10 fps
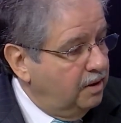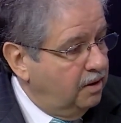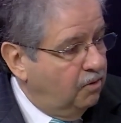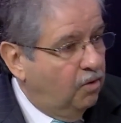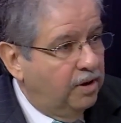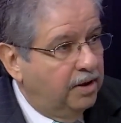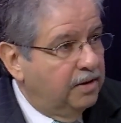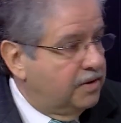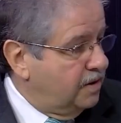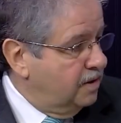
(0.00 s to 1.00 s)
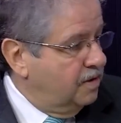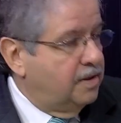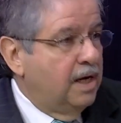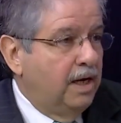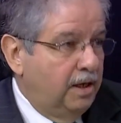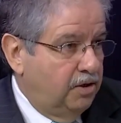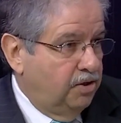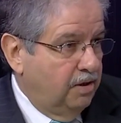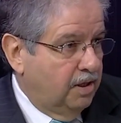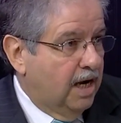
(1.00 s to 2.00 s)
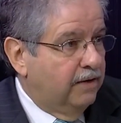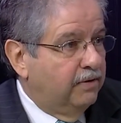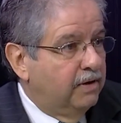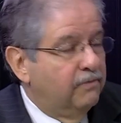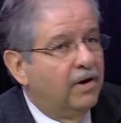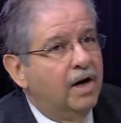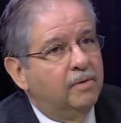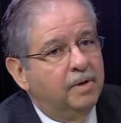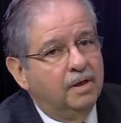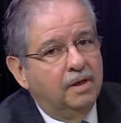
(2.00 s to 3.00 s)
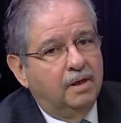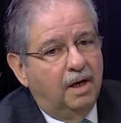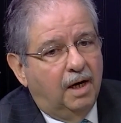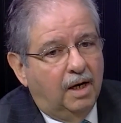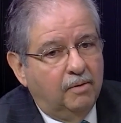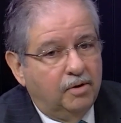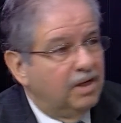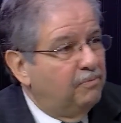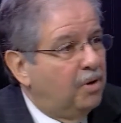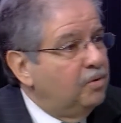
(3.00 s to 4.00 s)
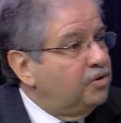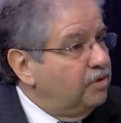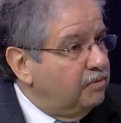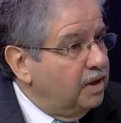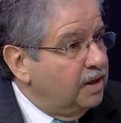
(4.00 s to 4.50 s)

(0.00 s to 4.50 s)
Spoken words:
audience stage kind of an environment. You can have poetry readings.